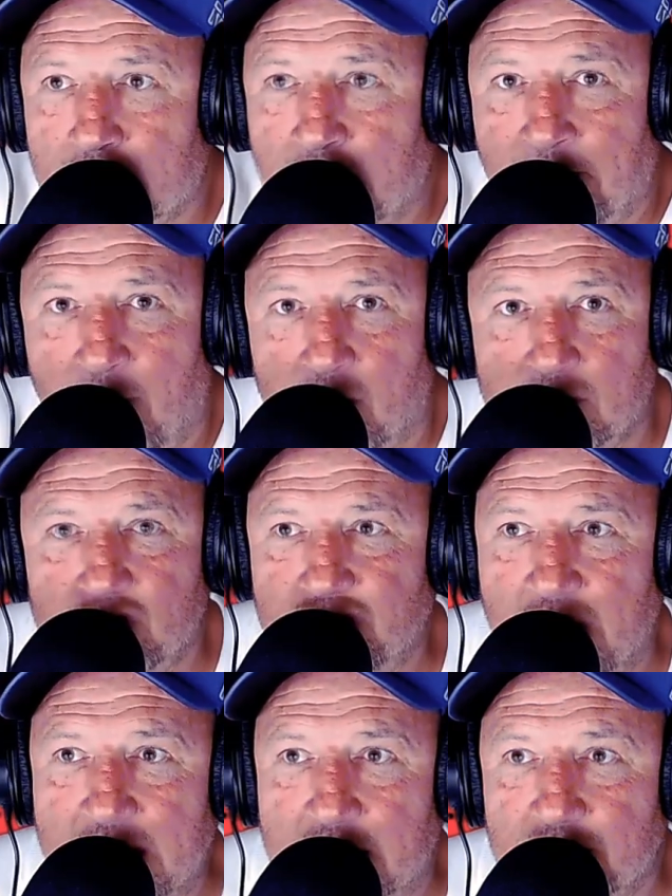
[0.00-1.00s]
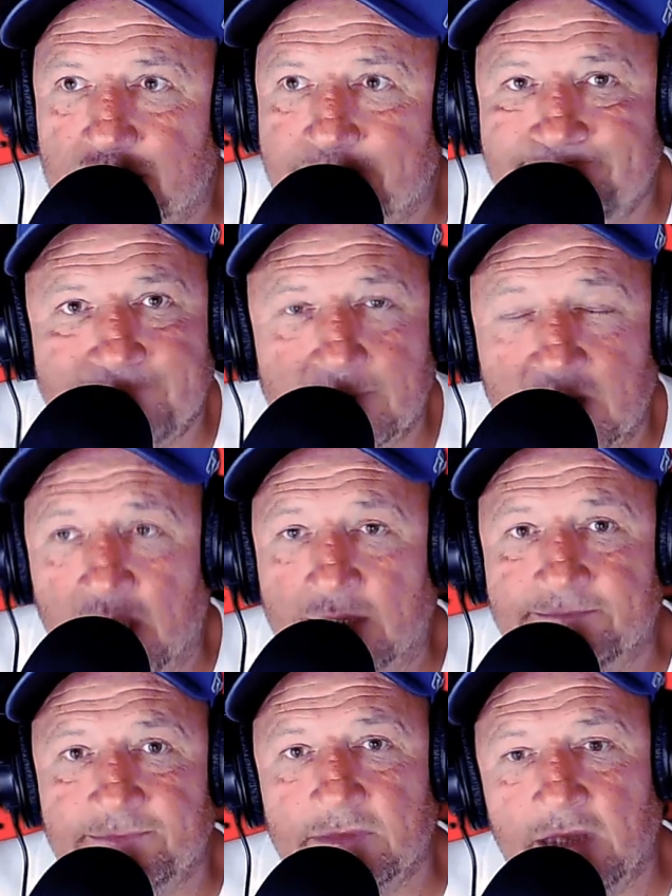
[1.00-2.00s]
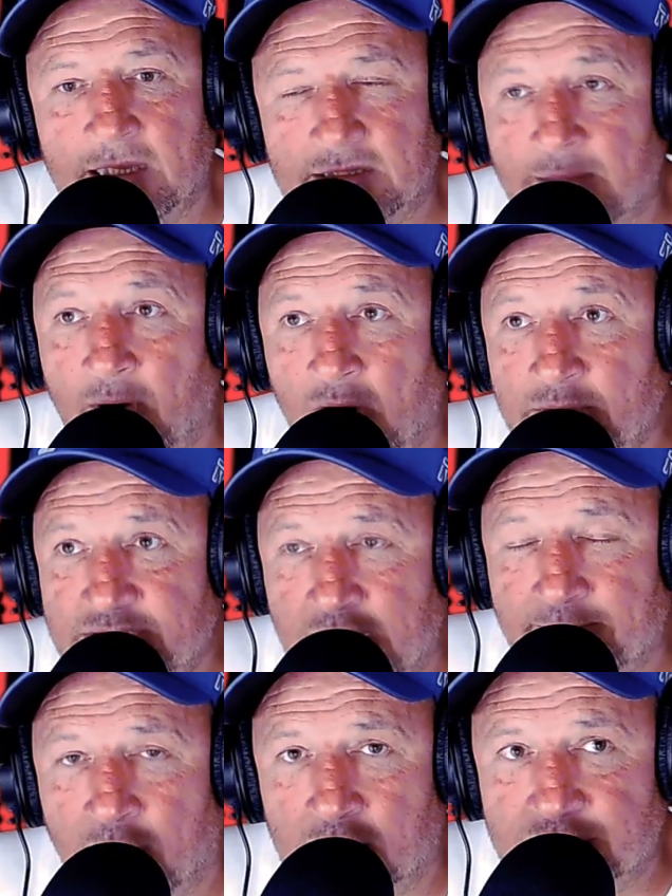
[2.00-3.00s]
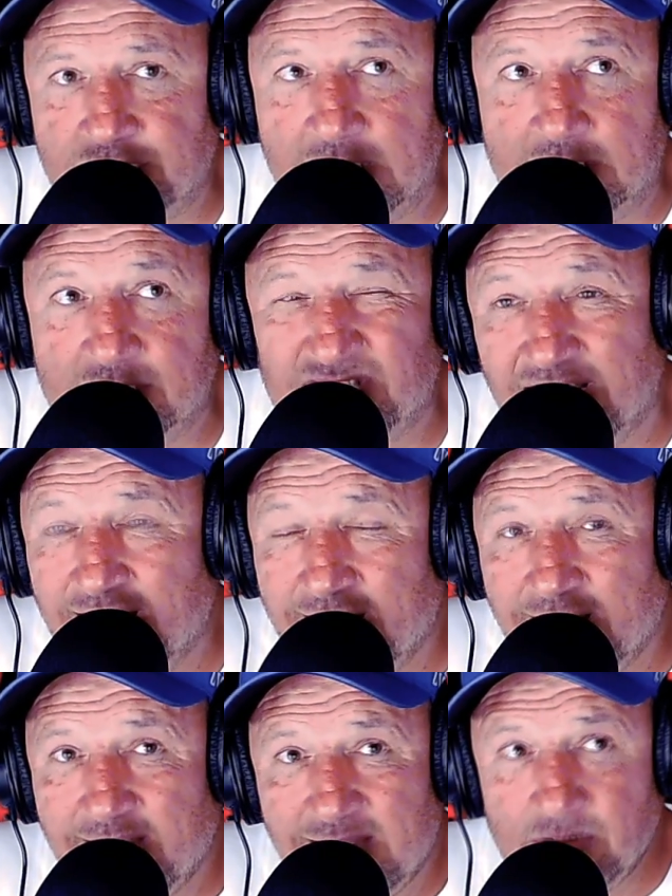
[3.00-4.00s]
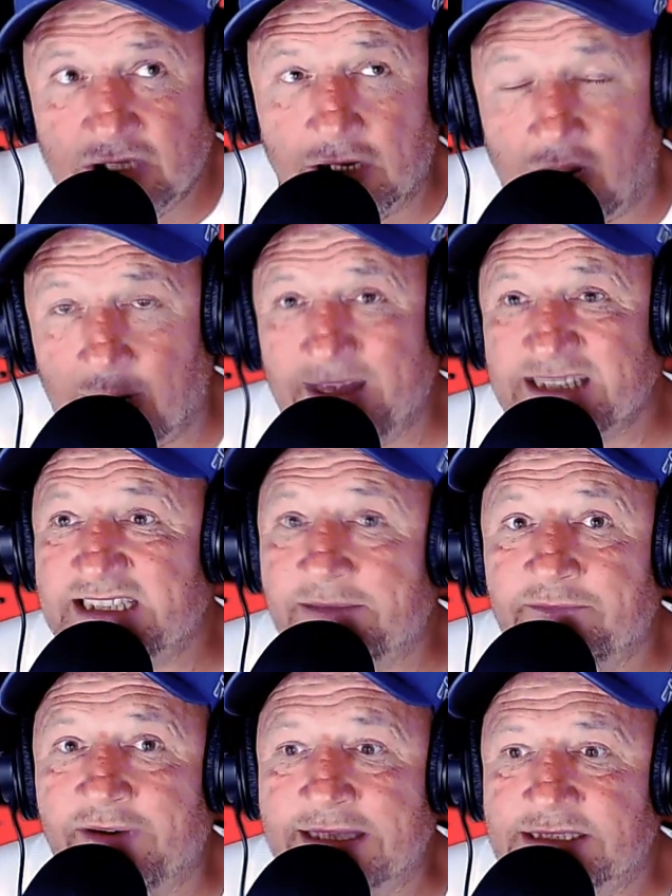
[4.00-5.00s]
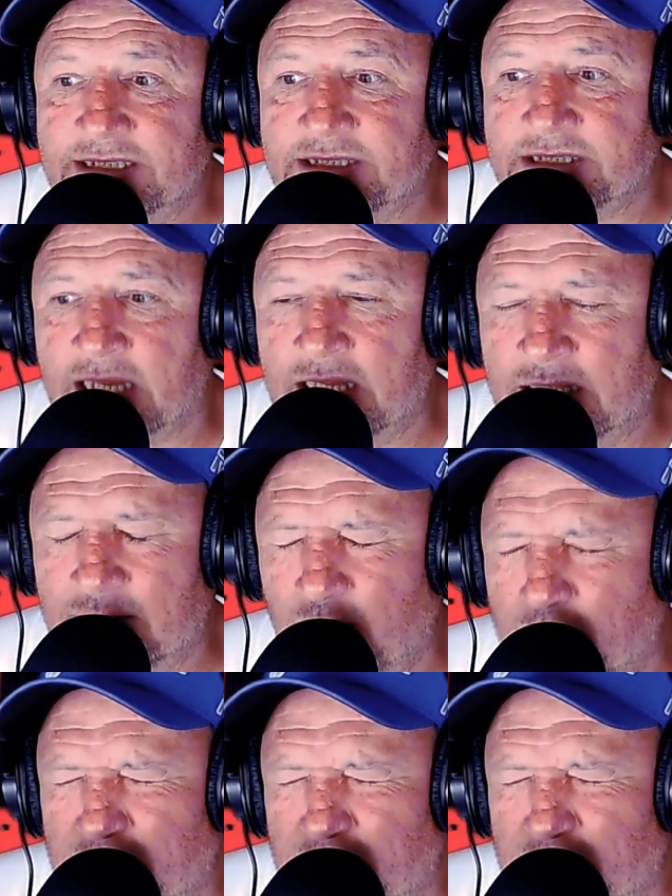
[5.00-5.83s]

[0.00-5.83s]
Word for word: the Model Shakers. Yeah, oh, at the moment, okay. yeah, Moral Shakers. He was in a lot of bands, the Inventors, and what